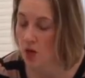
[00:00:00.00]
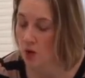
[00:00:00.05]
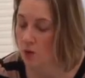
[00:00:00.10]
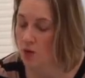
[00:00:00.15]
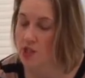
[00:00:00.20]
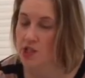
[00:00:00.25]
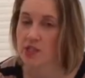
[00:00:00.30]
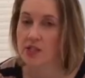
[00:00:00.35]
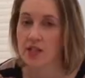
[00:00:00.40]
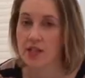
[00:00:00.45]

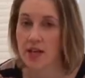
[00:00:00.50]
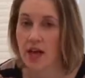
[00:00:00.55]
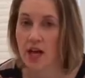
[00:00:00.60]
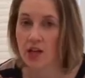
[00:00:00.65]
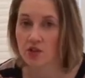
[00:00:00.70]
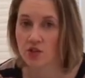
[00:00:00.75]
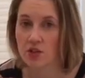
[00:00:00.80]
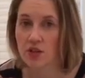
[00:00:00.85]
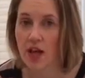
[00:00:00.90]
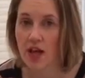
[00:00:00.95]
which is a
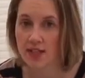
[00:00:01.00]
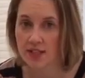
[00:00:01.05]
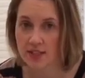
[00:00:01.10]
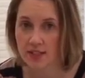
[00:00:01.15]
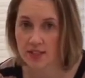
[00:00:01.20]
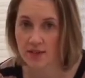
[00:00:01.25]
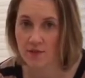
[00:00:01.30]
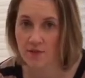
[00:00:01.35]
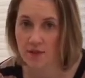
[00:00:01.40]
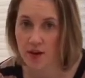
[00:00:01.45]
natural
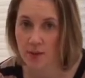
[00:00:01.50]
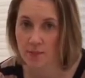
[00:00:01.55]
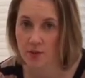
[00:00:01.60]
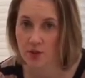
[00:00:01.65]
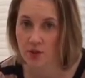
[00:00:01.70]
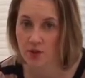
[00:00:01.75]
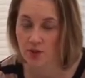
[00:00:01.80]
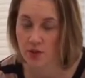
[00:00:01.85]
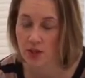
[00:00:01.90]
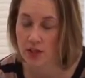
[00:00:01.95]

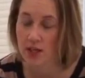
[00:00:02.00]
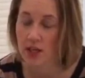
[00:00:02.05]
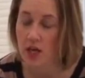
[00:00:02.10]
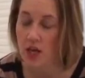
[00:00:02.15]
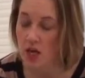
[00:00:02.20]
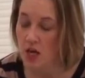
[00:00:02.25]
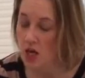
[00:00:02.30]
anti-inflammatory.